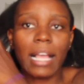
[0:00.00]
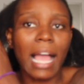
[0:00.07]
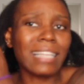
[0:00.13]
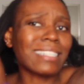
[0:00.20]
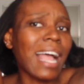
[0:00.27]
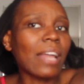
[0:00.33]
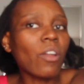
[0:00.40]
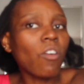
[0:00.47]

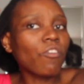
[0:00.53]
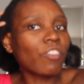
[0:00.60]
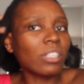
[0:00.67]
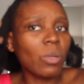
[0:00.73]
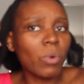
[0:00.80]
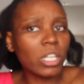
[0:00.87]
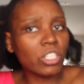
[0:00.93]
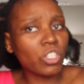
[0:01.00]
Guys, I don't really
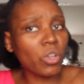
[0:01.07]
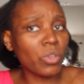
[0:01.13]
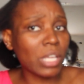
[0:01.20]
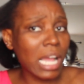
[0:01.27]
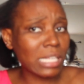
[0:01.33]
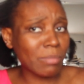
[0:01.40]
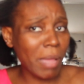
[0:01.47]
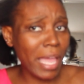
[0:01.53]
want to show you
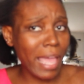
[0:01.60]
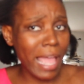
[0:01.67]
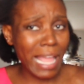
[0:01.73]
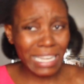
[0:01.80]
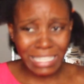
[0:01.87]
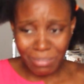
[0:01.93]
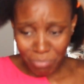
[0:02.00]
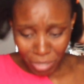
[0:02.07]
guys my
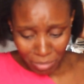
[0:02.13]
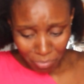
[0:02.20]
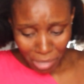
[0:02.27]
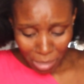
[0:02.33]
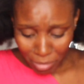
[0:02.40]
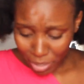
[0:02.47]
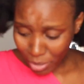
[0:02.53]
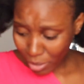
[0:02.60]
end, but
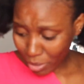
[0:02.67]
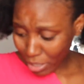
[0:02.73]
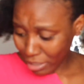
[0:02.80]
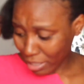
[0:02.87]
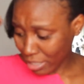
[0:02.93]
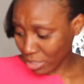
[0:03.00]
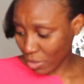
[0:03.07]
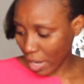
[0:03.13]
baby girl, it
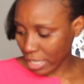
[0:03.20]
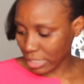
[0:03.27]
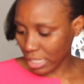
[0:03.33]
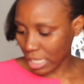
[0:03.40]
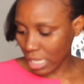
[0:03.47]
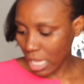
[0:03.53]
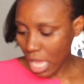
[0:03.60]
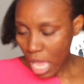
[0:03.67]
looks
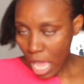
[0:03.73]
crazy.